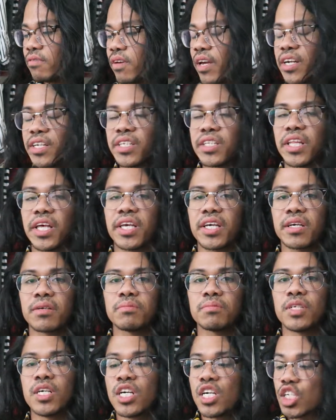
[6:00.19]
very like
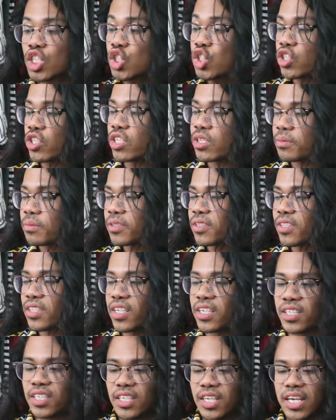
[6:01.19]
durable,
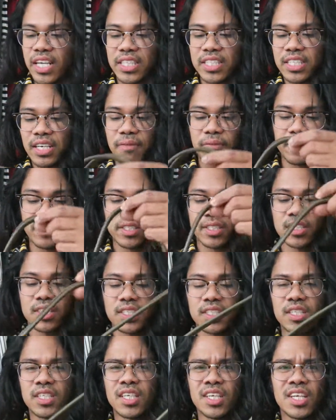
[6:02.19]
and it
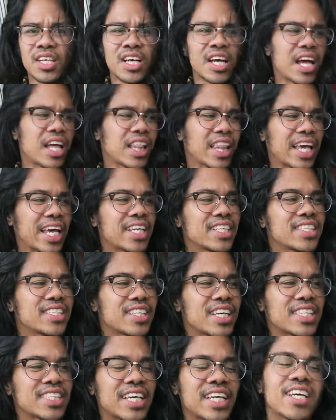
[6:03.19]
definitely, like
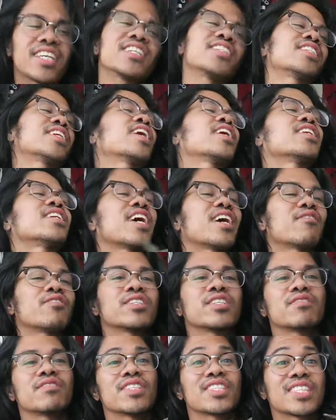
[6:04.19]
a 10 out of 10, I would
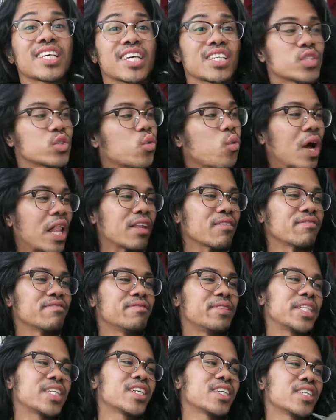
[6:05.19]
give this like a 12,
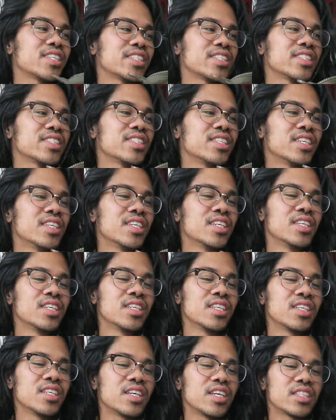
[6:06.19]
because
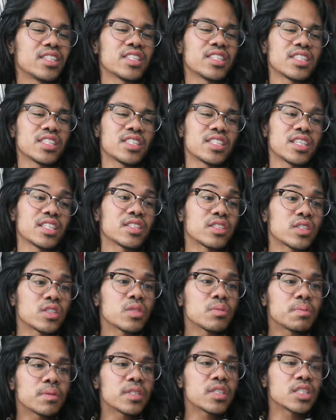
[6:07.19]
it's
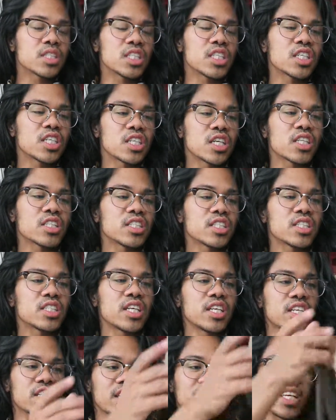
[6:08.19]
super chic and
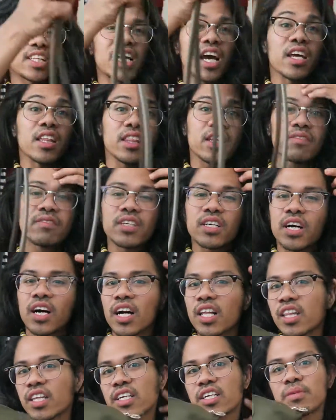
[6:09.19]
understated. Like I love the
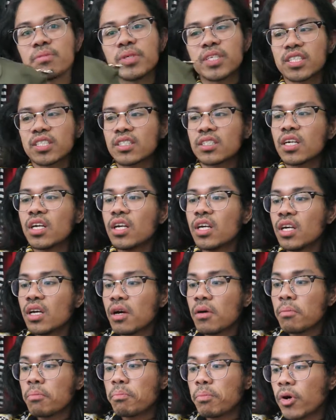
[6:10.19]
color, because
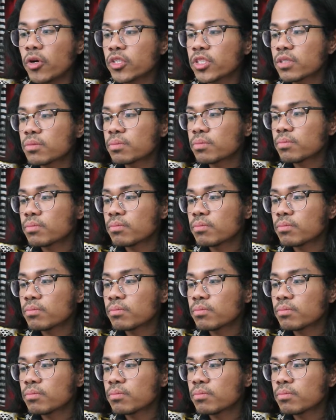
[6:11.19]
most